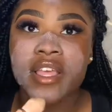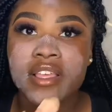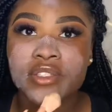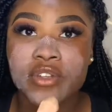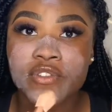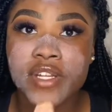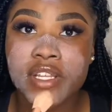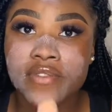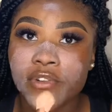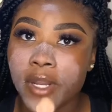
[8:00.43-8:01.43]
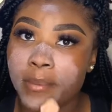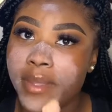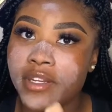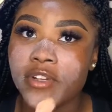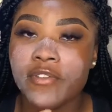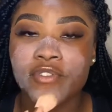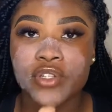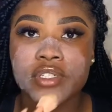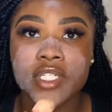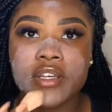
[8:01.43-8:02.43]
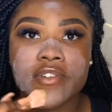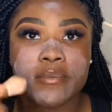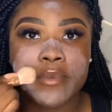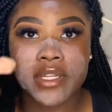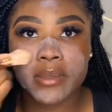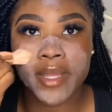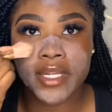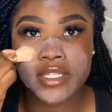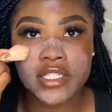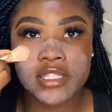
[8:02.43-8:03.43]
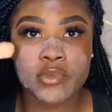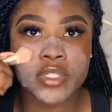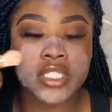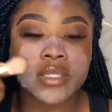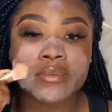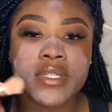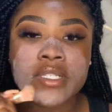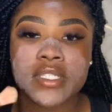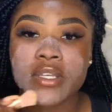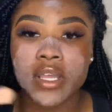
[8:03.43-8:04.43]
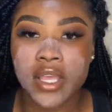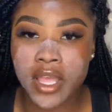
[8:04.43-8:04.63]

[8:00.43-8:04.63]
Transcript: so if you're looking a better version of milk and magnesium or something to